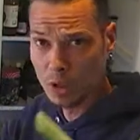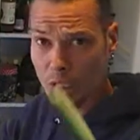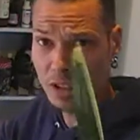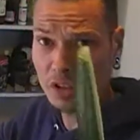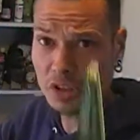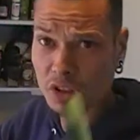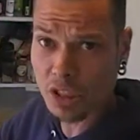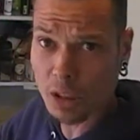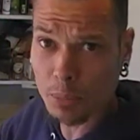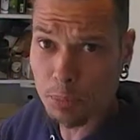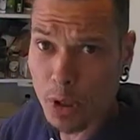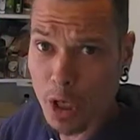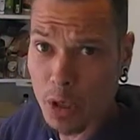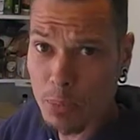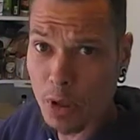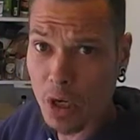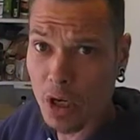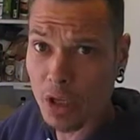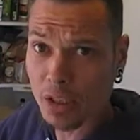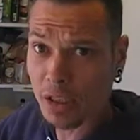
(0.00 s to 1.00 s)
going to stick a
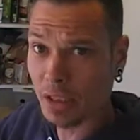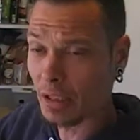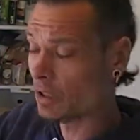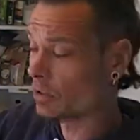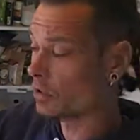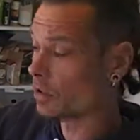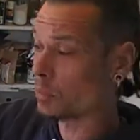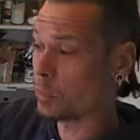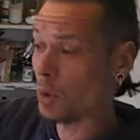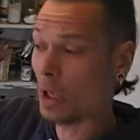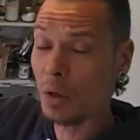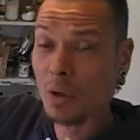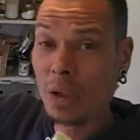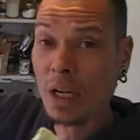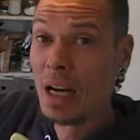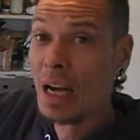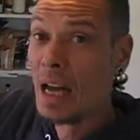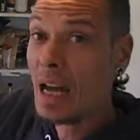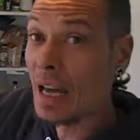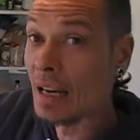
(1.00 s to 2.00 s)
probiotic in it as well.
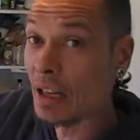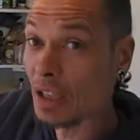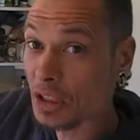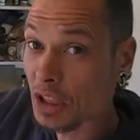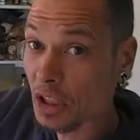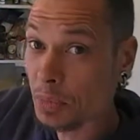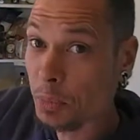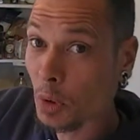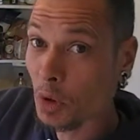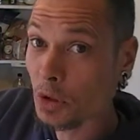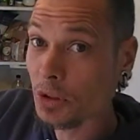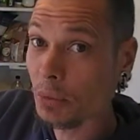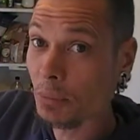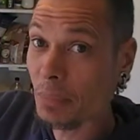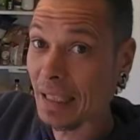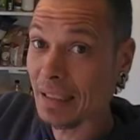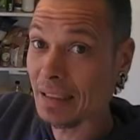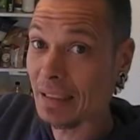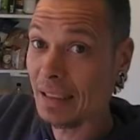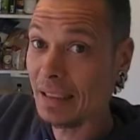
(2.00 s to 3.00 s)
And I just bought some
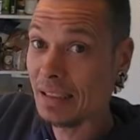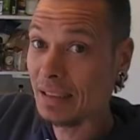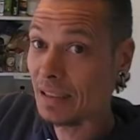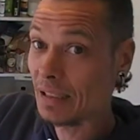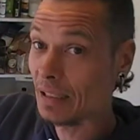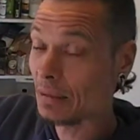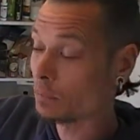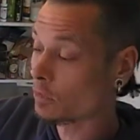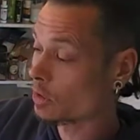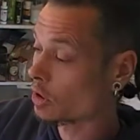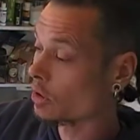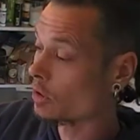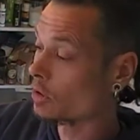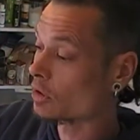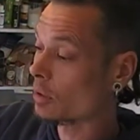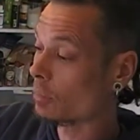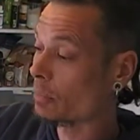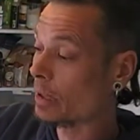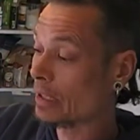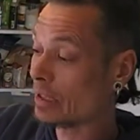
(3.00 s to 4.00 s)
magnesium too,
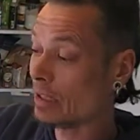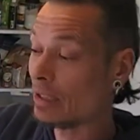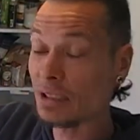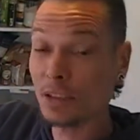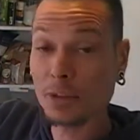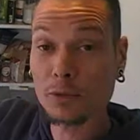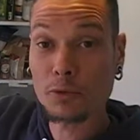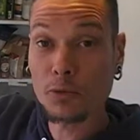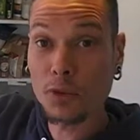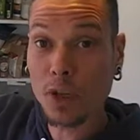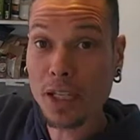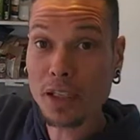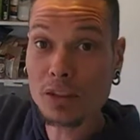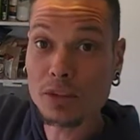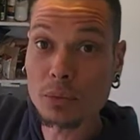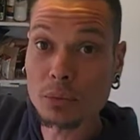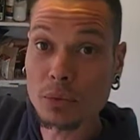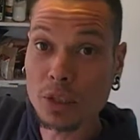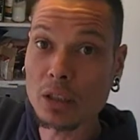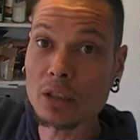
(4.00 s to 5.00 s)
some magnesium flakes.
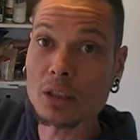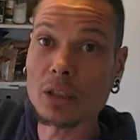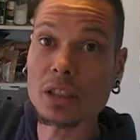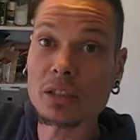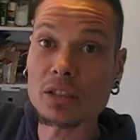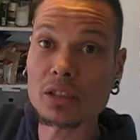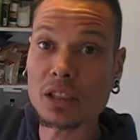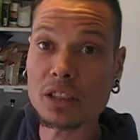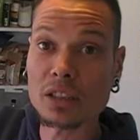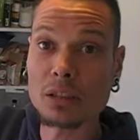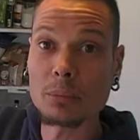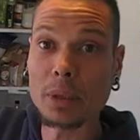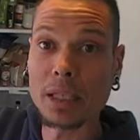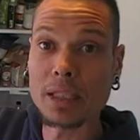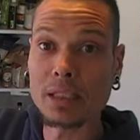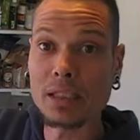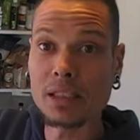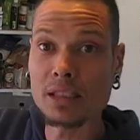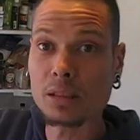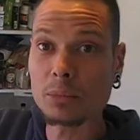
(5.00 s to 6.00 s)
I think I'm going to stick some
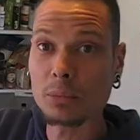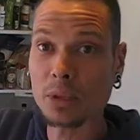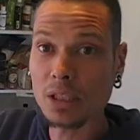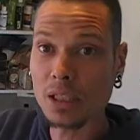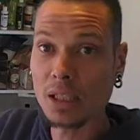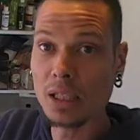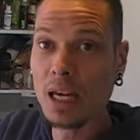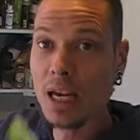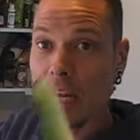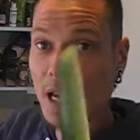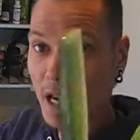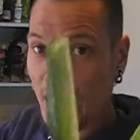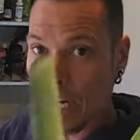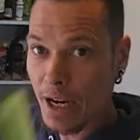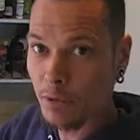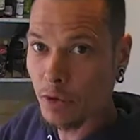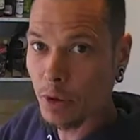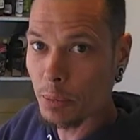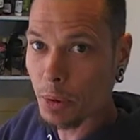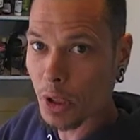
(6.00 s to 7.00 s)
magnesium in there.
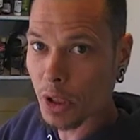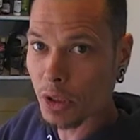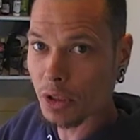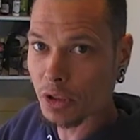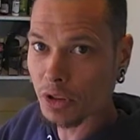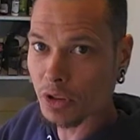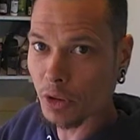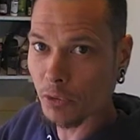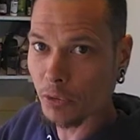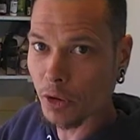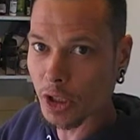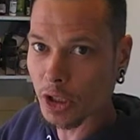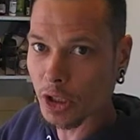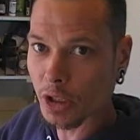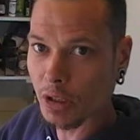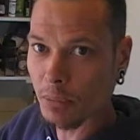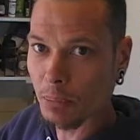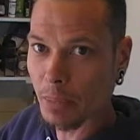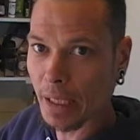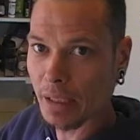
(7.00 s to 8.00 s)
Everybody is
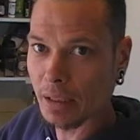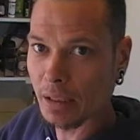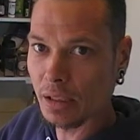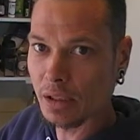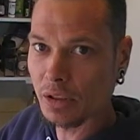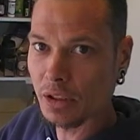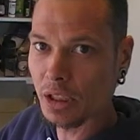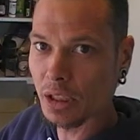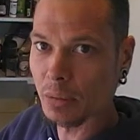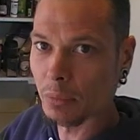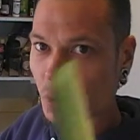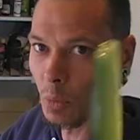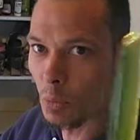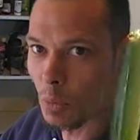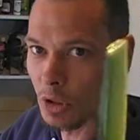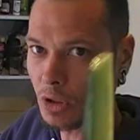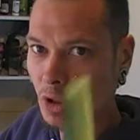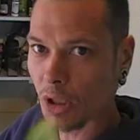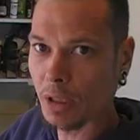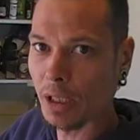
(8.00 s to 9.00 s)
deficient in magnesium.
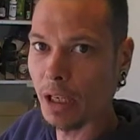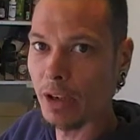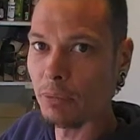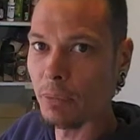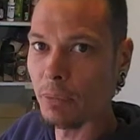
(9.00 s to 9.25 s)
We don't have